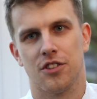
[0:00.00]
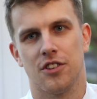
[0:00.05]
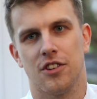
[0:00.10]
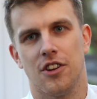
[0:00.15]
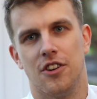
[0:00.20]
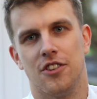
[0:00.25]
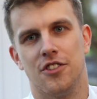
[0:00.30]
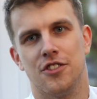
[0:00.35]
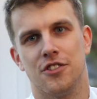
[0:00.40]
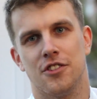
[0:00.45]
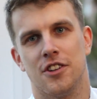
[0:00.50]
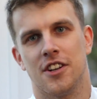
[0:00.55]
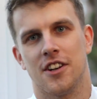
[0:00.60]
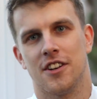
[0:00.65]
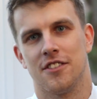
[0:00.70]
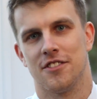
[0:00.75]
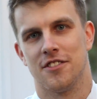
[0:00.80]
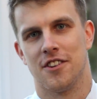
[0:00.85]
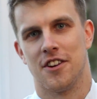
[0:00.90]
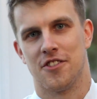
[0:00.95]
you got to use the right knife
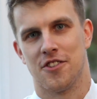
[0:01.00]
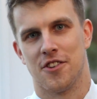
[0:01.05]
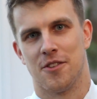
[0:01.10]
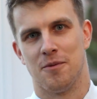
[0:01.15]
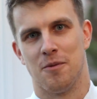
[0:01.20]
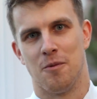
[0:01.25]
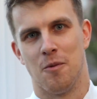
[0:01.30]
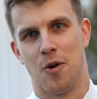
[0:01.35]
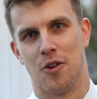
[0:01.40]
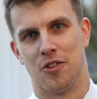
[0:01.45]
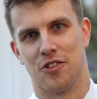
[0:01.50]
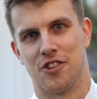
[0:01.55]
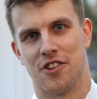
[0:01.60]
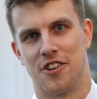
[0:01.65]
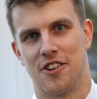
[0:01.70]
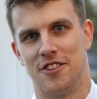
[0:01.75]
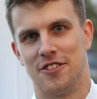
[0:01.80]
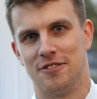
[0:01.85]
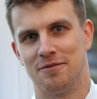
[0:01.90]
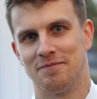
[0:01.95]
for the right job. One, so you
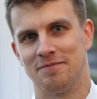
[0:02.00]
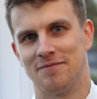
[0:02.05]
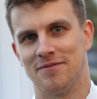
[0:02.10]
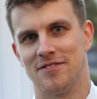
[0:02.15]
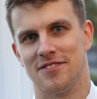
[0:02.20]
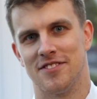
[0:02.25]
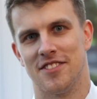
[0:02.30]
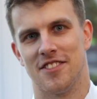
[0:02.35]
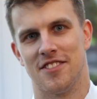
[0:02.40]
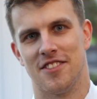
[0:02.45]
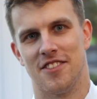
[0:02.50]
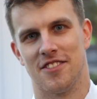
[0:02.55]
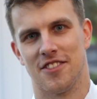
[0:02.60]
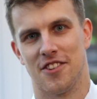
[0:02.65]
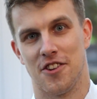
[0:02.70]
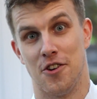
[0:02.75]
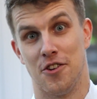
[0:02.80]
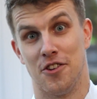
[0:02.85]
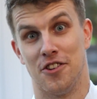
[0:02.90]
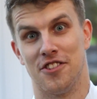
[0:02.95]
don't
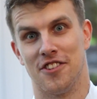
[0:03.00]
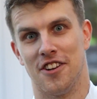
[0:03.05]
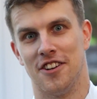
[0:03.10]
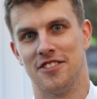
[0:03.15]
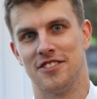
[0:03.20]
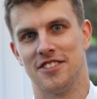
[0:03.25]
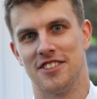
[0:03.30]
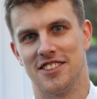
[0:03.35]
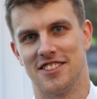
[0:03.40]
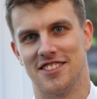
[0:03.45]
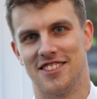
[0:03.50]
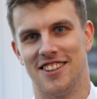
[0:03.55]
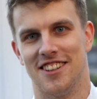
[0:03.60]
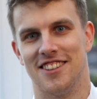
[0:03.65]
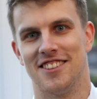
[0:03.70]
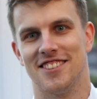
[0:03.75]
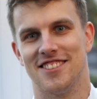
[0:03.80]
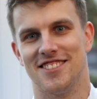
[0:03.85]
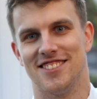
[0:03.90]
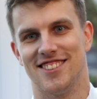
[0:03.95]
cut yourself, I'd say,
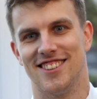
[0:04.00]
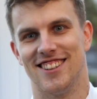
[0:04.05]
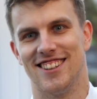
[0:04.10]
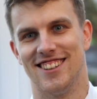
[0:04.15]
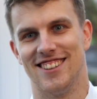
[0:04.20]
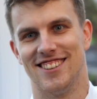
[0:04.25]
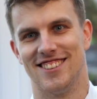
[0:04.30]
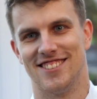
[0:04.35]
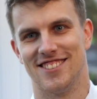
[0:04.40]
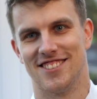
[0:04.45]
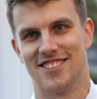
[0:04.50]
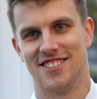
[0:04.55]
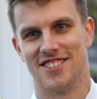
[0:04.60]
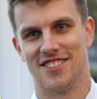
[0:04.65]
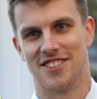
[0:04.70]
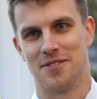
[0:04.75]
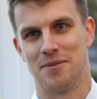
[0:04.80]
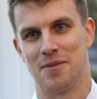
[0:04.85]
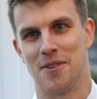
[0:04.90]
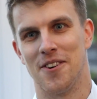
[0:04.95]
is
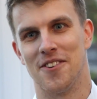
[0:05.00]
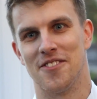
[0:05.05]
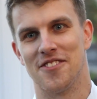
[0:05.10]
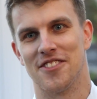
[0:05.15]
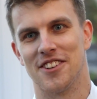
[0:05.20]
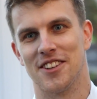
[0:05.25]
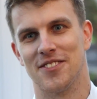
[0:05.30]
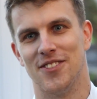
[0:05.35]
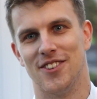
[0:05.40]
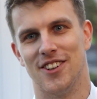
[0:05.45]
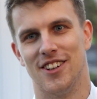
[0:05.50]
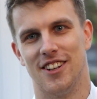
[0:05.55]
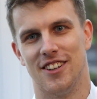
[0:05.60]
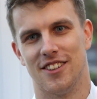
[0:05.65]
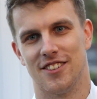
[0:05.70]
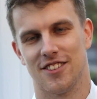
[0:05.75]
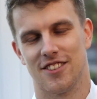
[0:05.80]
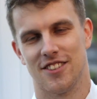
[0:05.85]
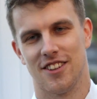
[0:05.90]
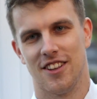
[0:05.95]
an important thing,
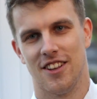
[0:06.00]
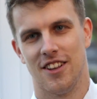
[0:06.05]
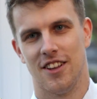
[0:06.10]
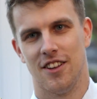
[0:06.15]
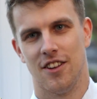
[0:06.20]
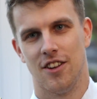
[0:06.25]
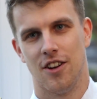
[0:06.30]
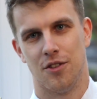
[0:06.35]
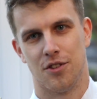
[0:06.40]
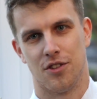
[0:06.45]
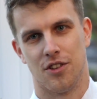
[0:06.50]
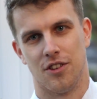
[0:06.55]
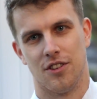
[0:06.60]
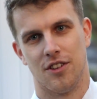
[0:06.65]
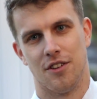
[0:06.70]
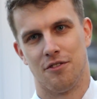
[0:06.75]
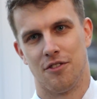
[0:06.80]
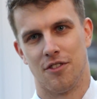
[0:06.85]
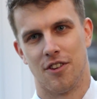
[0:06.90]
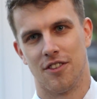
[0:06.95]
but obviously
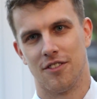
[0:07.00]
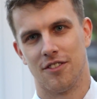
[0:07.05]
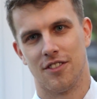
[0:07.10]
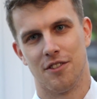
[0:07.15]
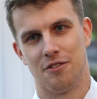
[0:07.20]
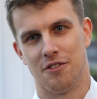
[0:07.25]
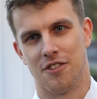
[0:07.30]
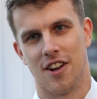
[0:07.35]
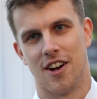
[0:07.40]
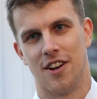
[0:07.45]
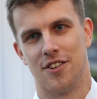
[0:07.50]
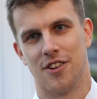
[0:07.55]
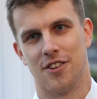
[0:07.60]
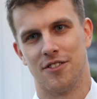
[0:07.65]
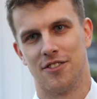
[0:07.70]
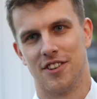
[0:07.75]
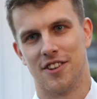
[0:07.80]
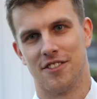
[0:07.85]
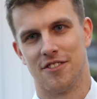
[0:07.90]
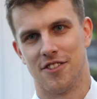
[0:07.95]
different knives up
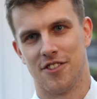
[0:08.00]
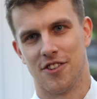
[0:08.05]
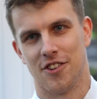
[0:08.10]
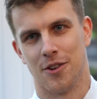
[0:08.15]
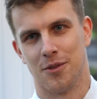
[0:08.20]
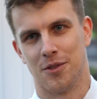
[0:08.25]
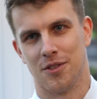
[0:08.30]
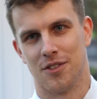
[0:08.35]
for different jobs.